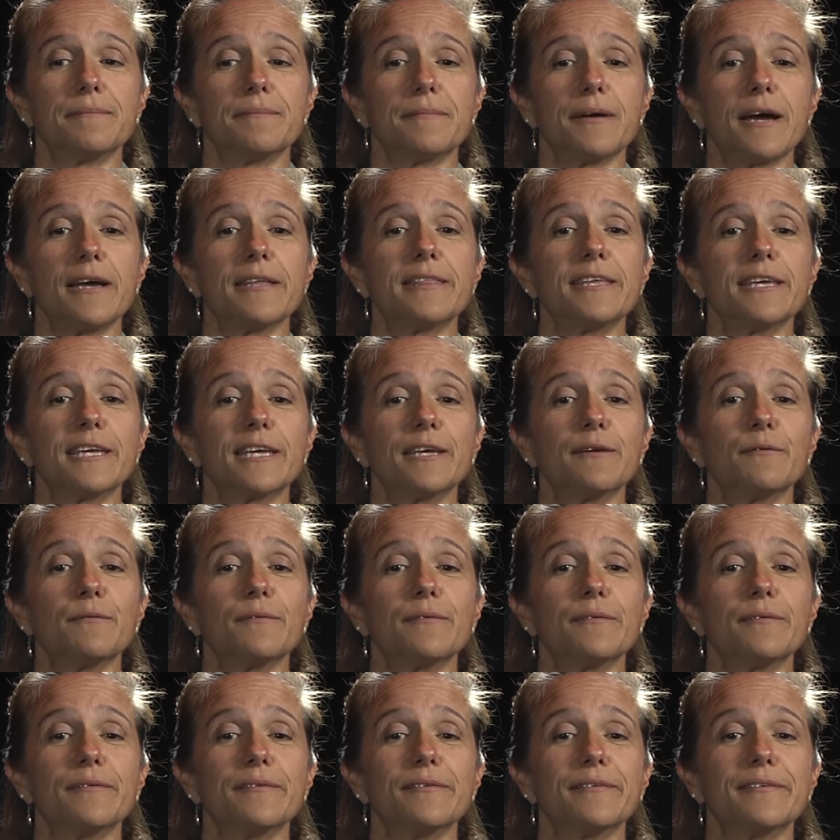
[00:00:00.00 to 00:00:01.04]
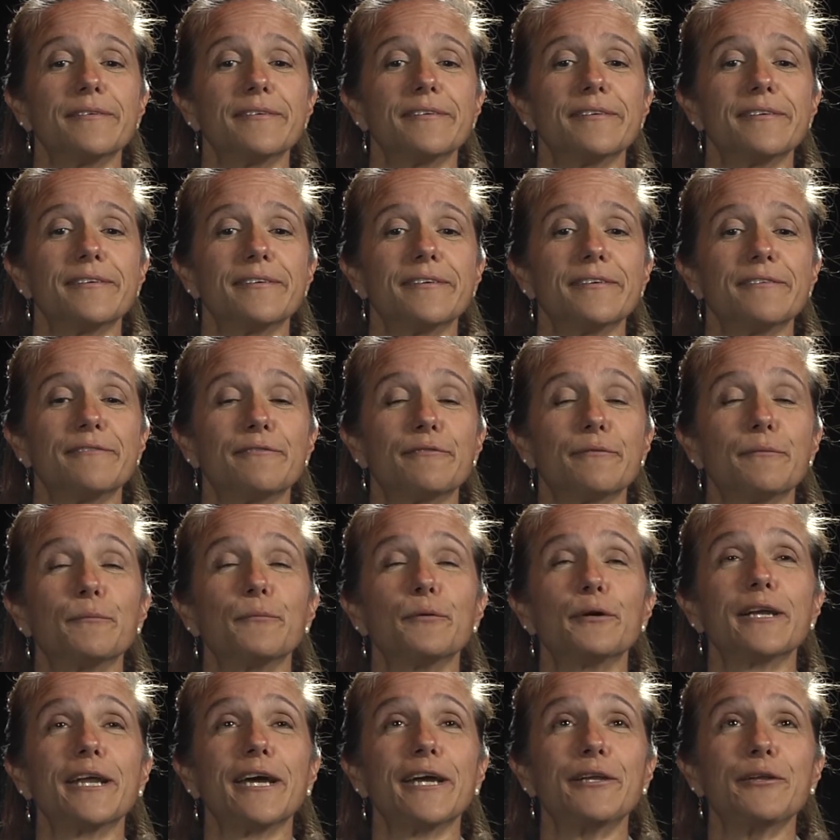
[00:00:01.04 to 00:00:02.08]
I think from
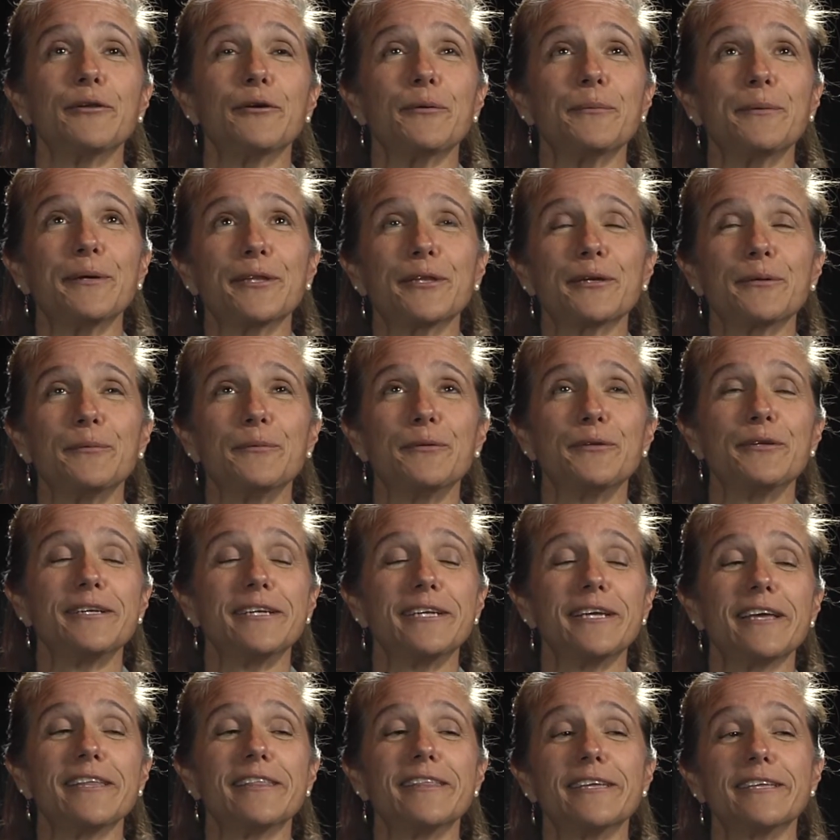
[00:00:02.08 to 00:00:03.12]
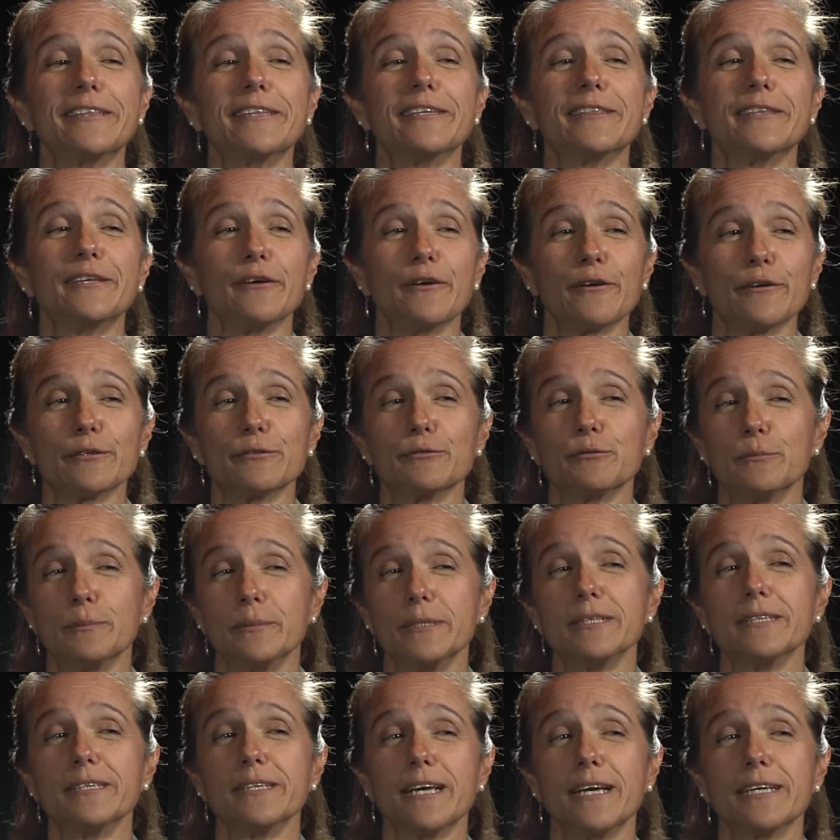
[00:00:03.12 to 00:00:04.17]
what I know about the community, I think that the arts would be
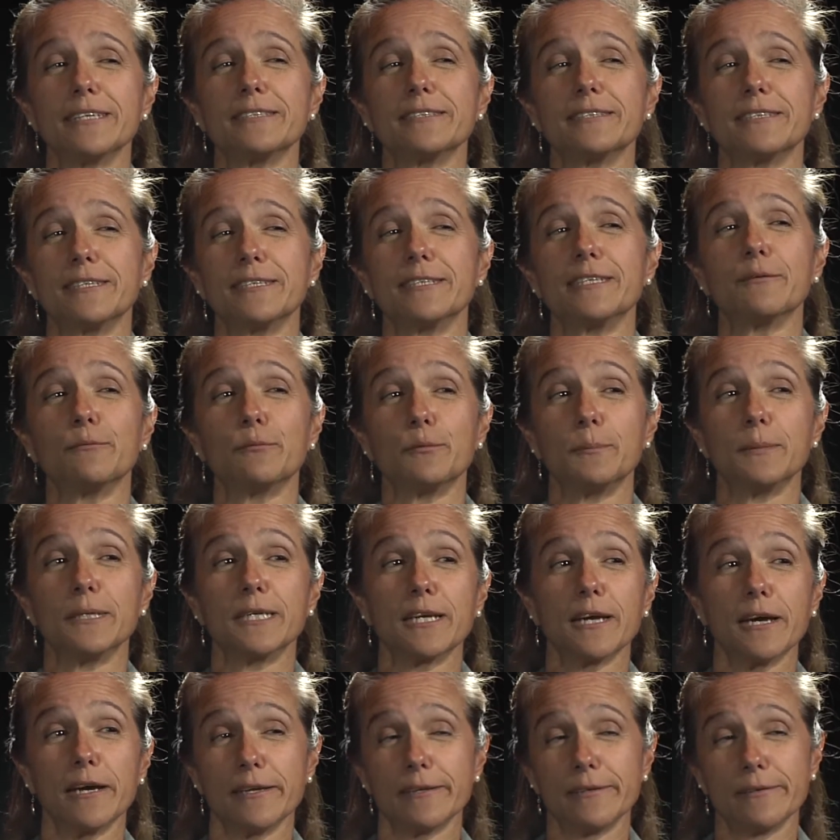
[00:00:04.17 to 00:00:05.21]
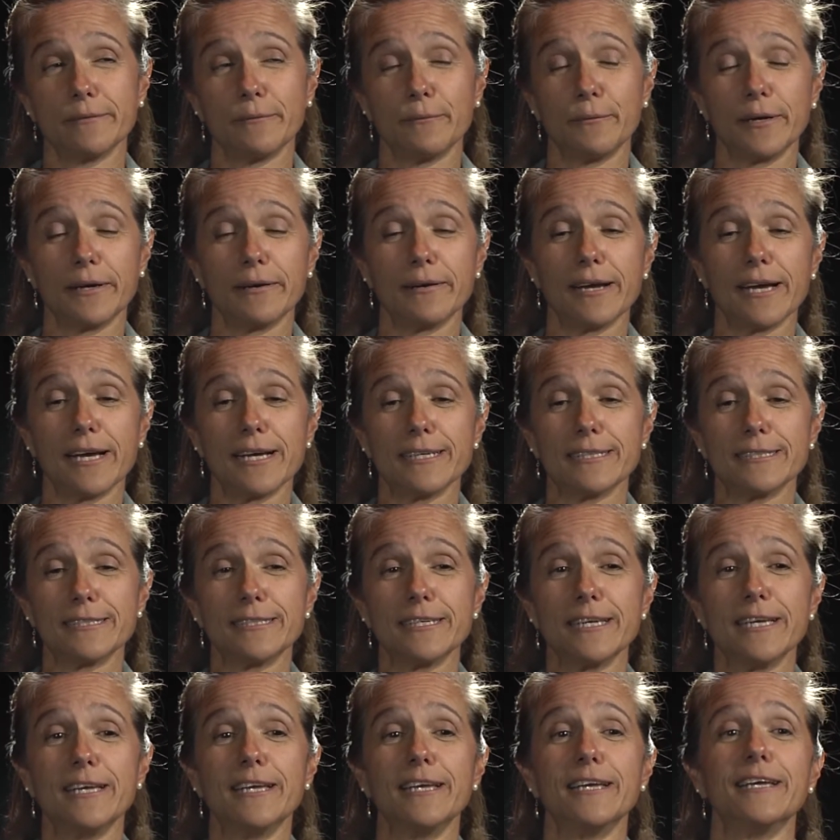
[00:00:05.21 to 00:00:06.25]
the last thing that would be cut, whereas
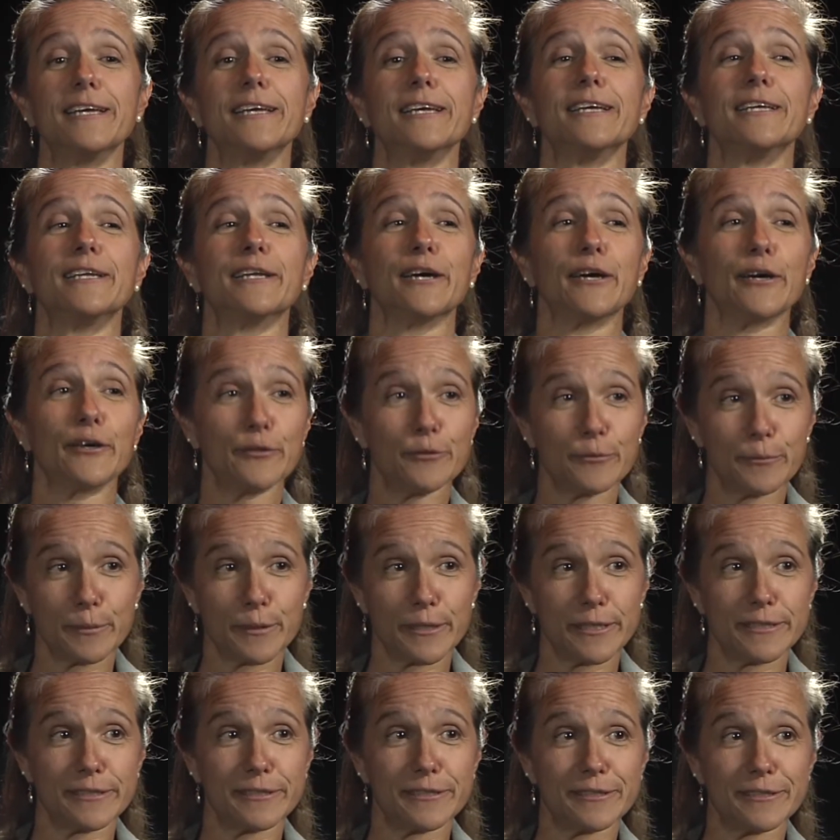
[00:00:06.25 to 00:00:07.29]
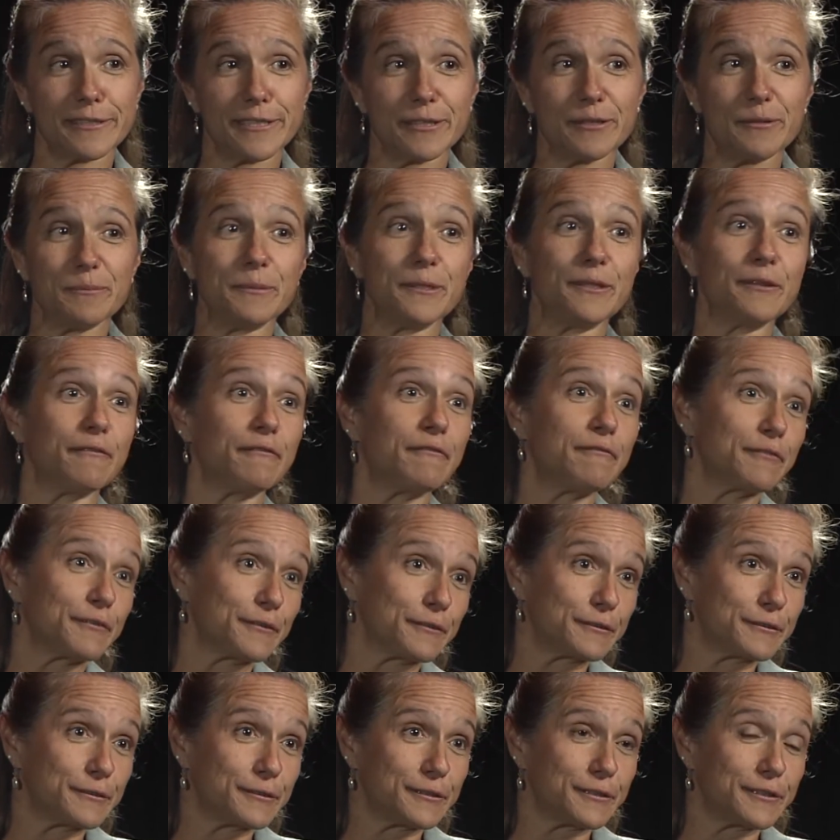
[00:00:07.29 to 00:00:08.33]
in other places it'd be the
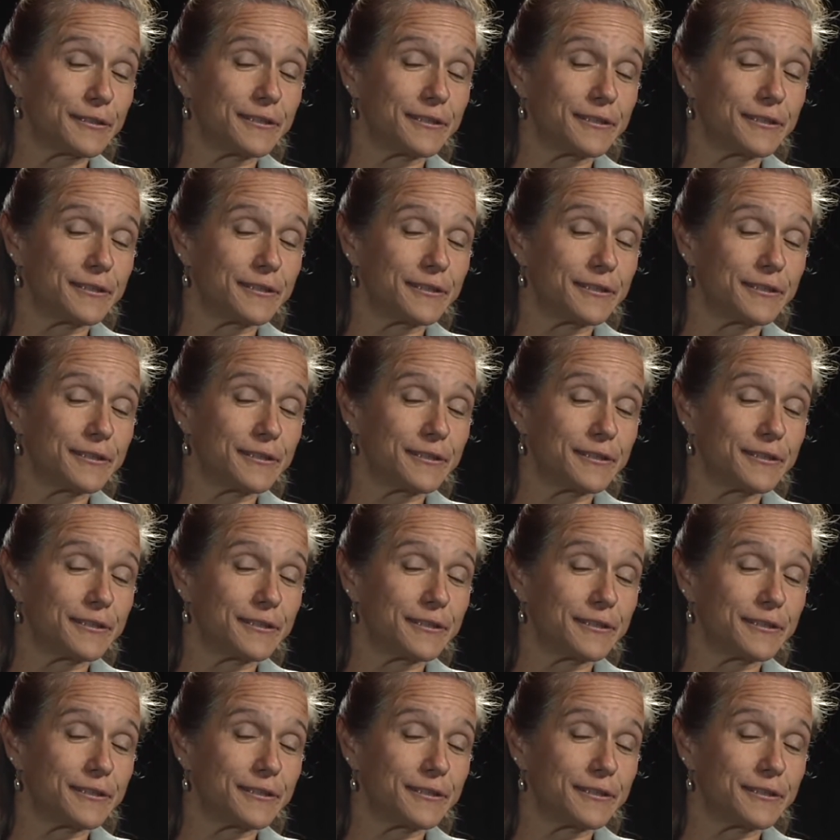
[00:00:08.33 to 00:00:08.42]
first.